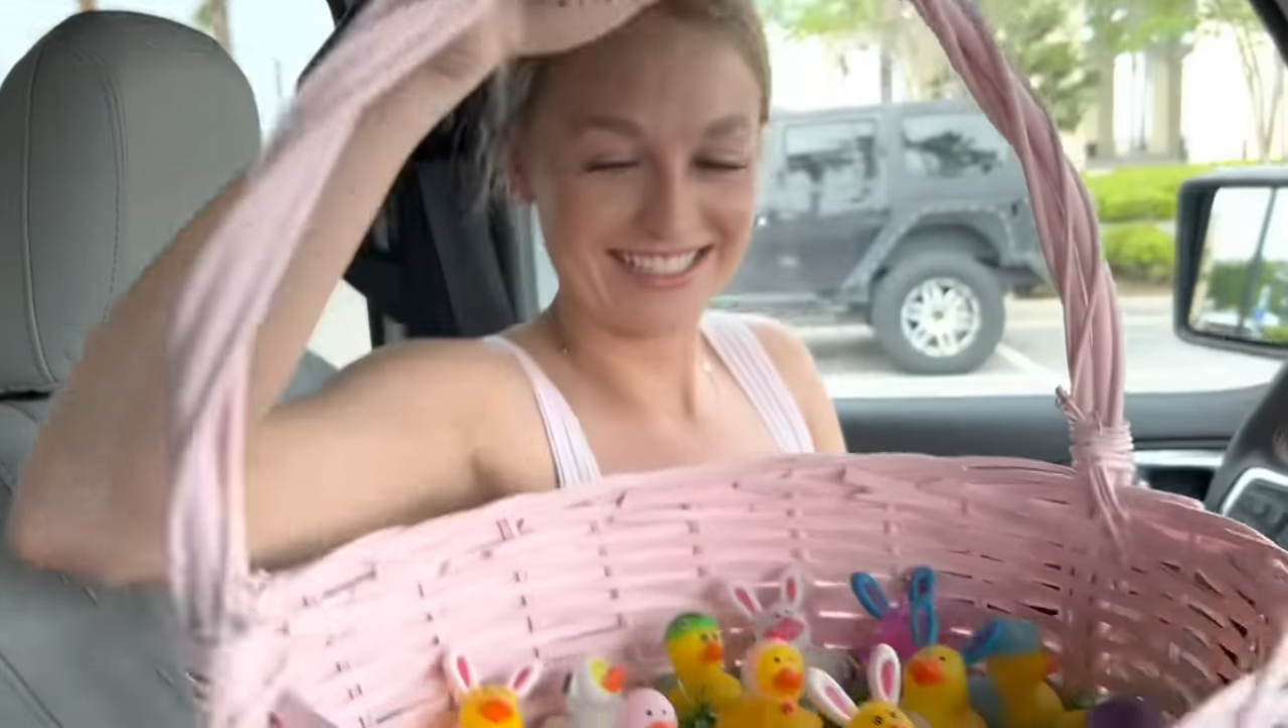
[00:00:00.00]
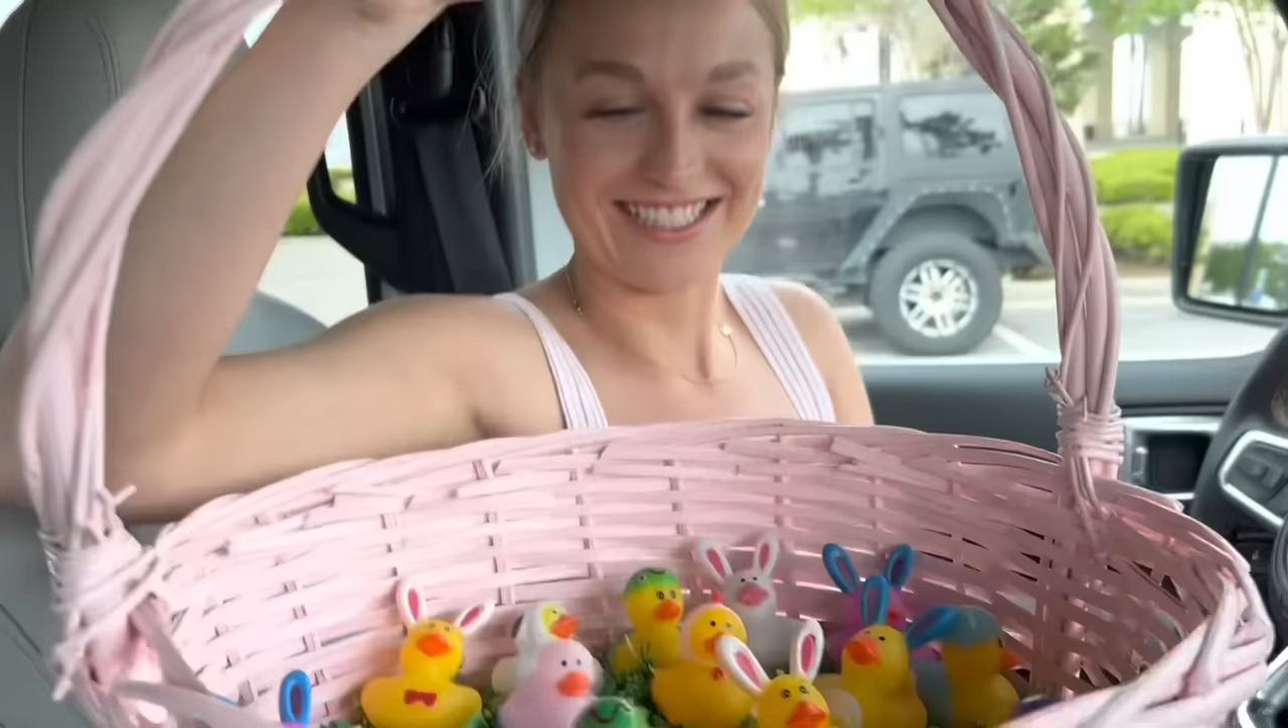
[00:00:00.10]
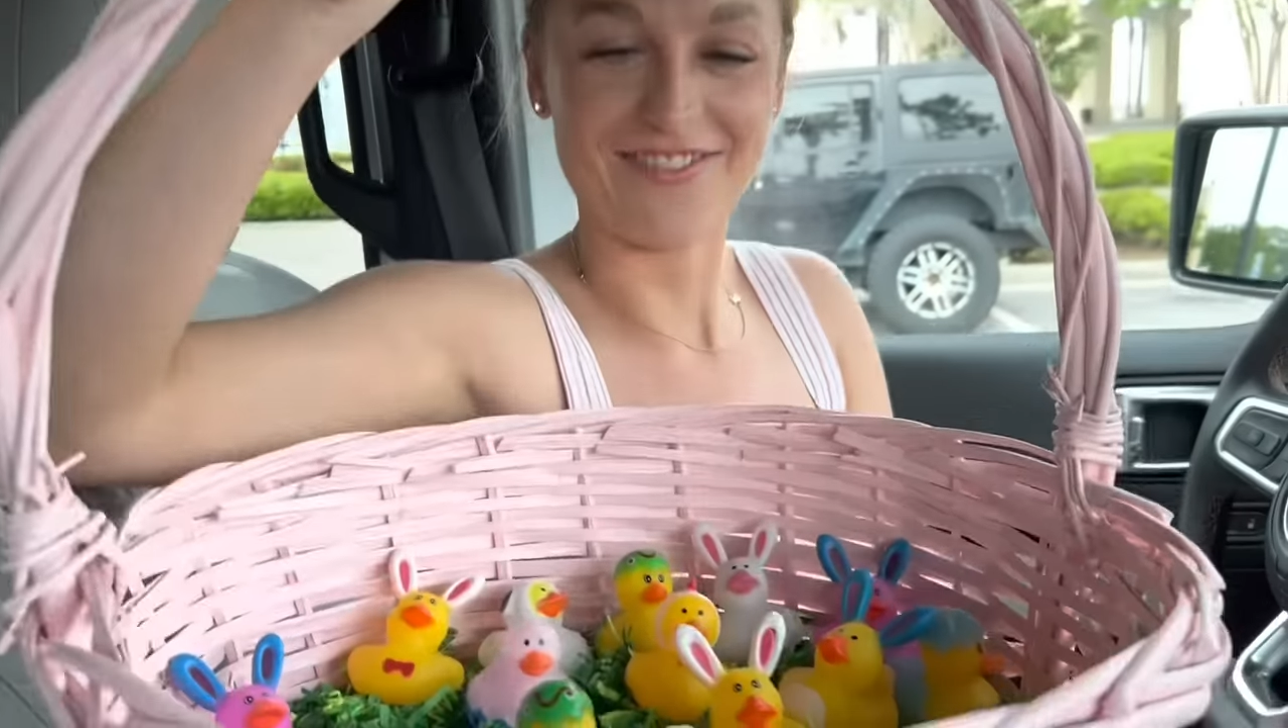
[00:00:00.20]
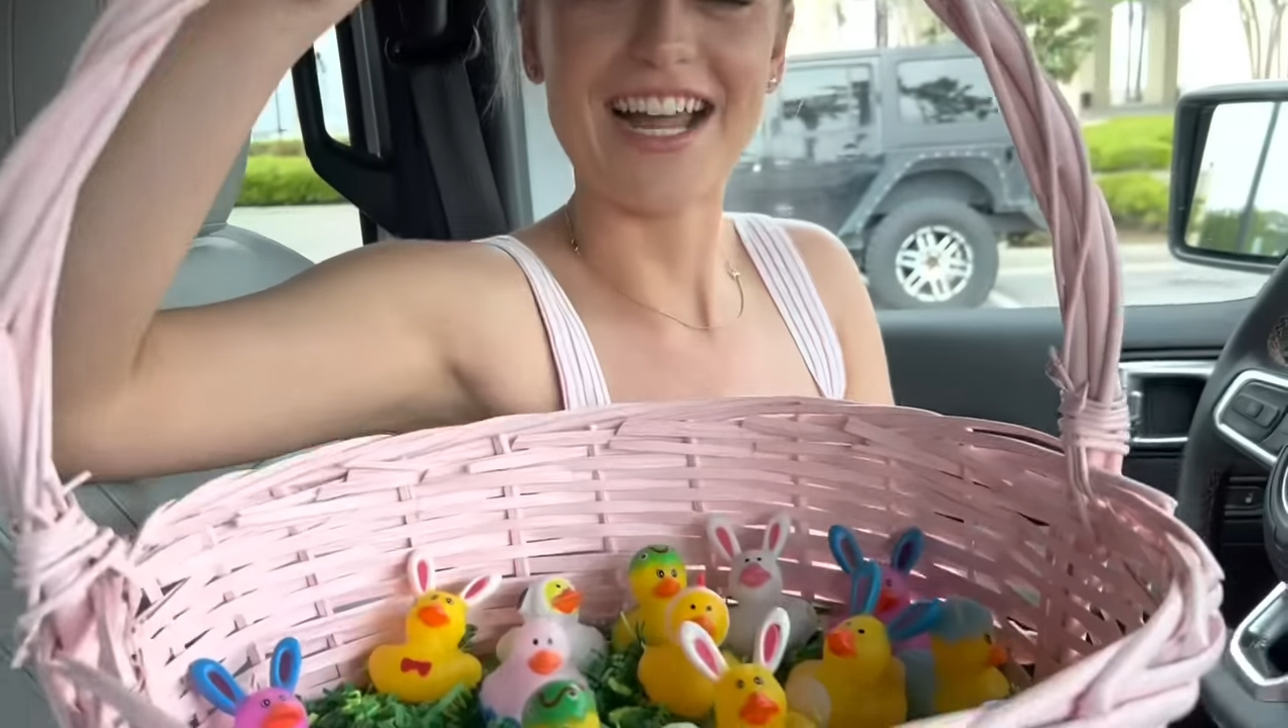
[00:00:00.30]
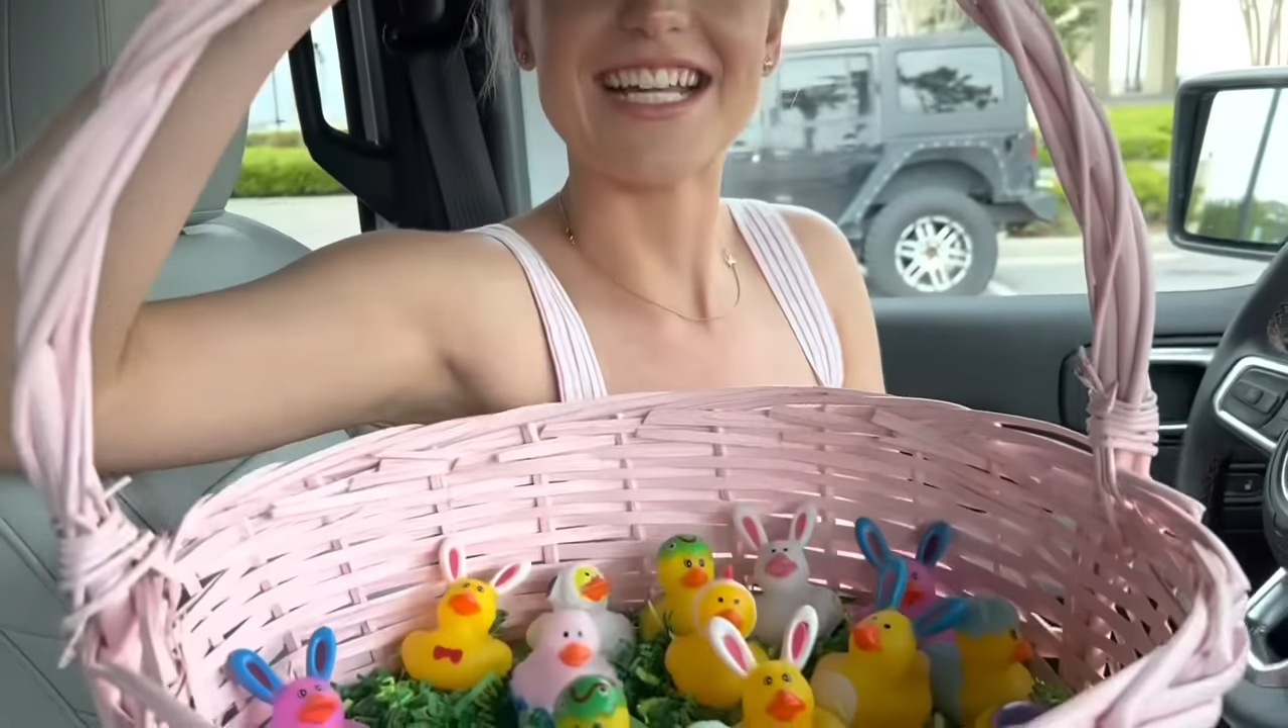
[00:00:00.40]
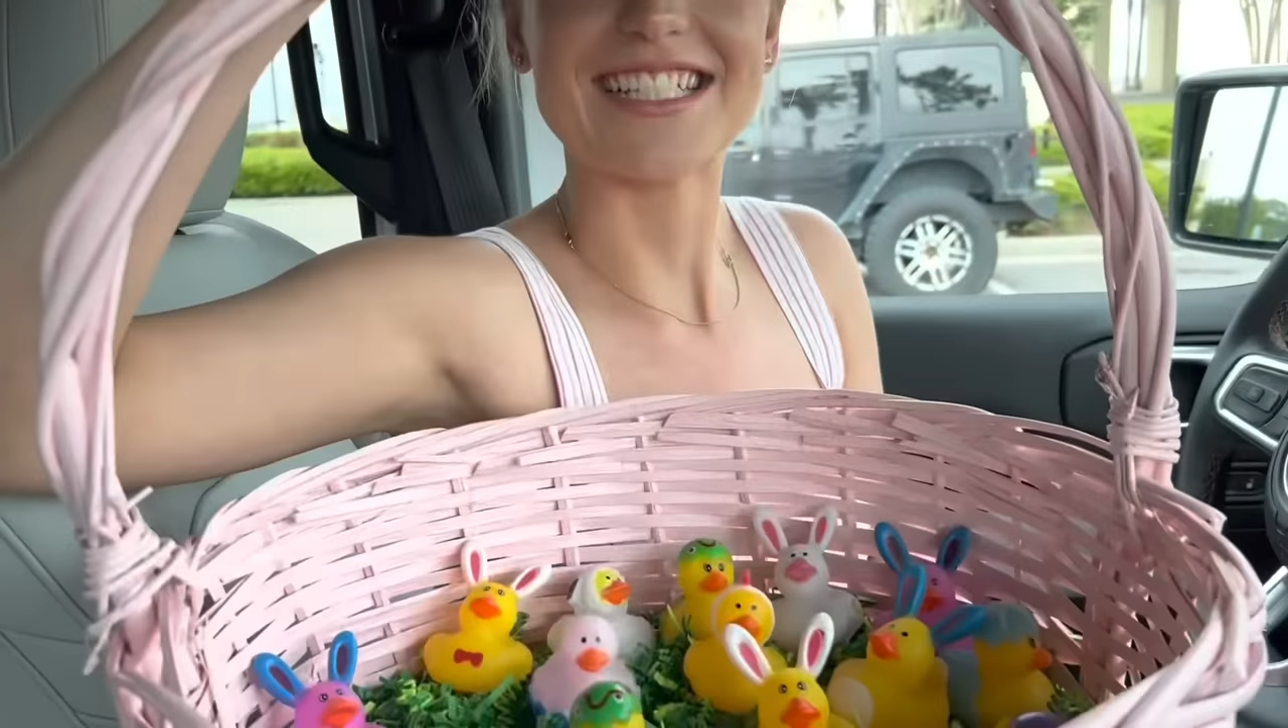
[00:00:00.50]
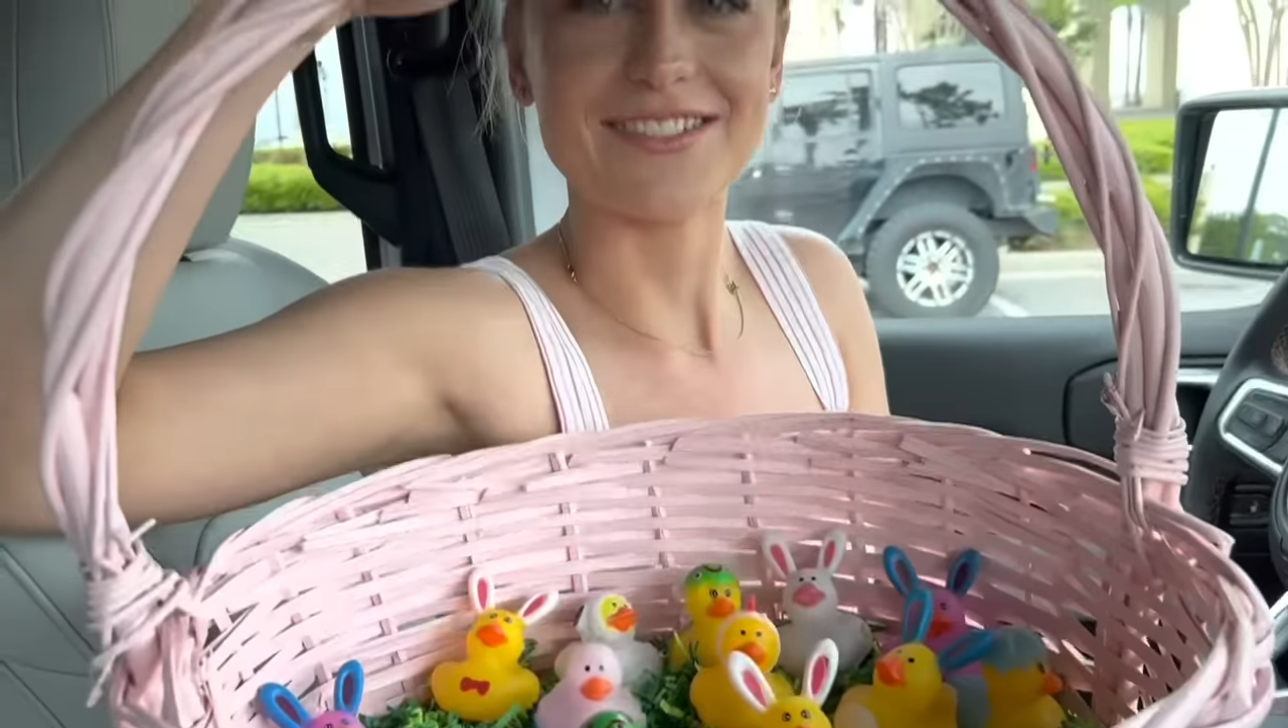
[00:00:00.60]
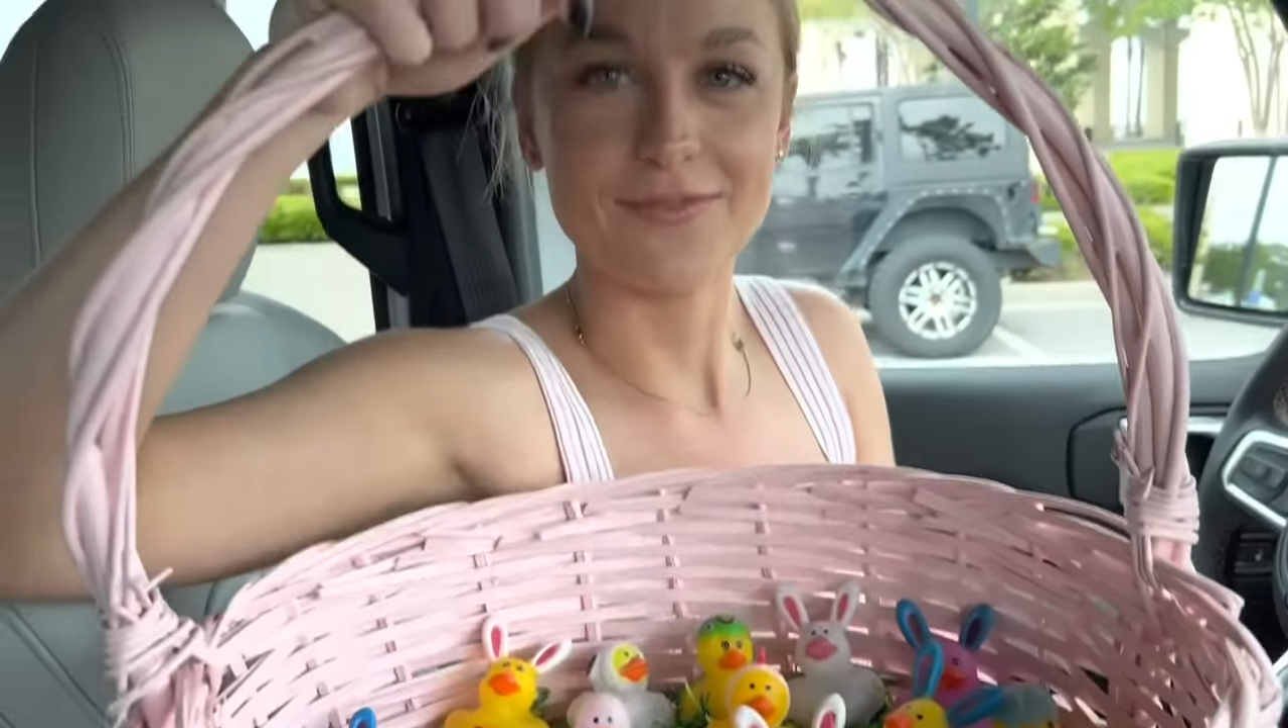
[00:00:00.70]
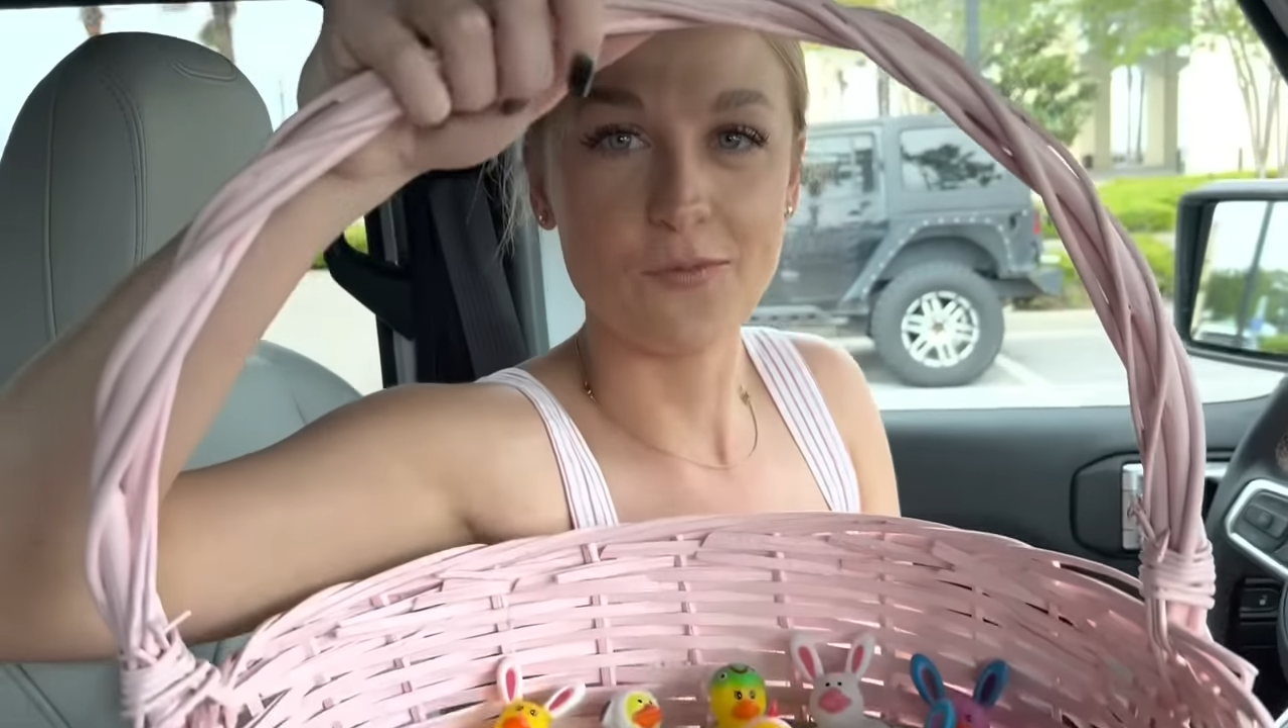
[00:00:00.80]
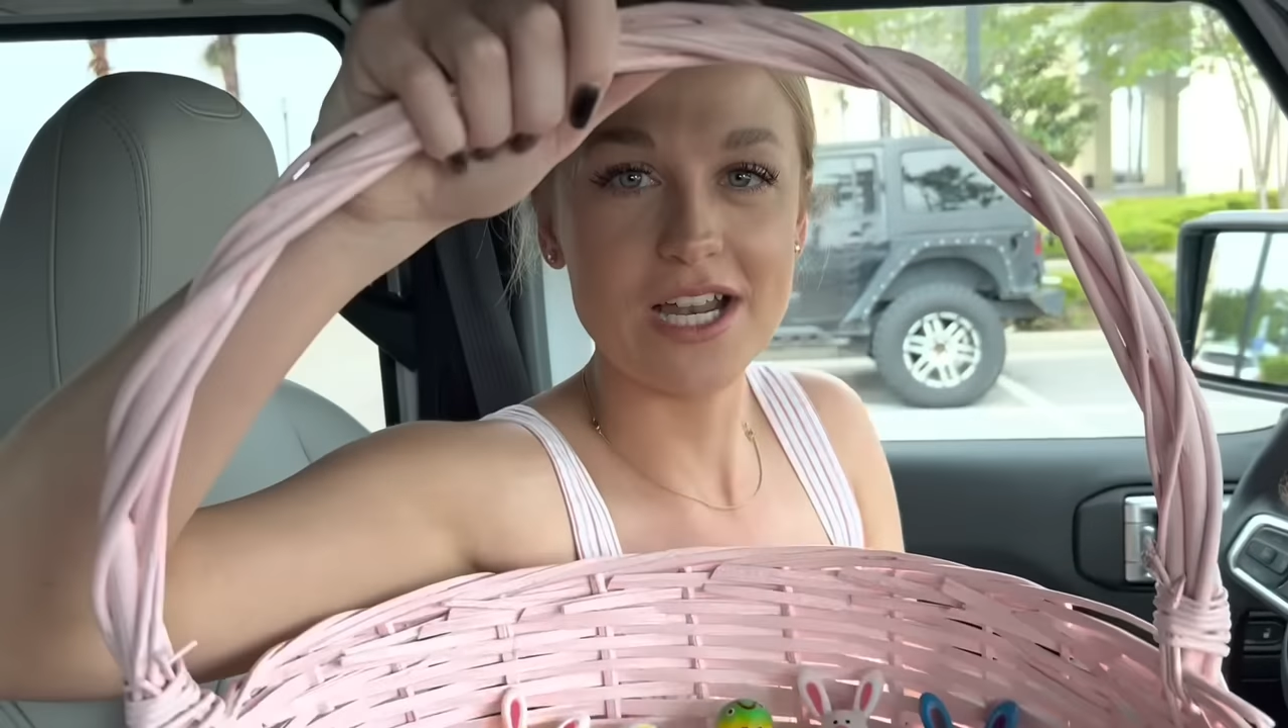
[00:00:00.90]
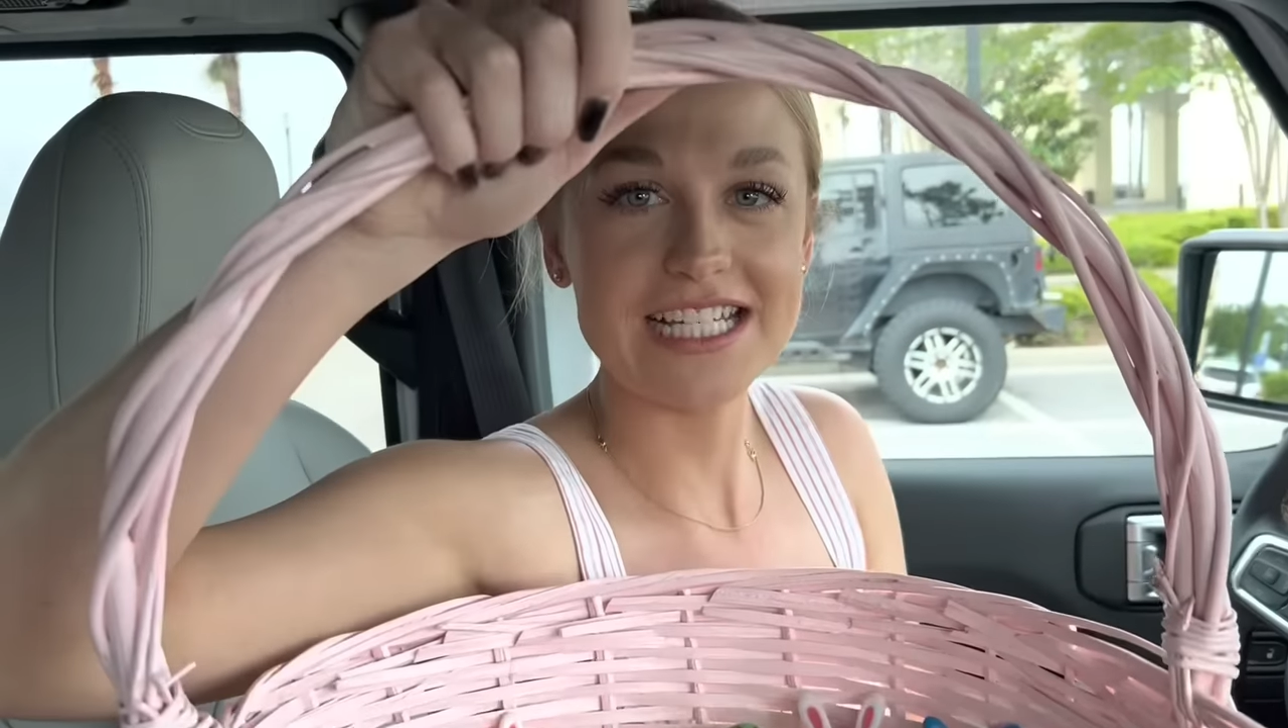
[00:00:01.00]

All right, one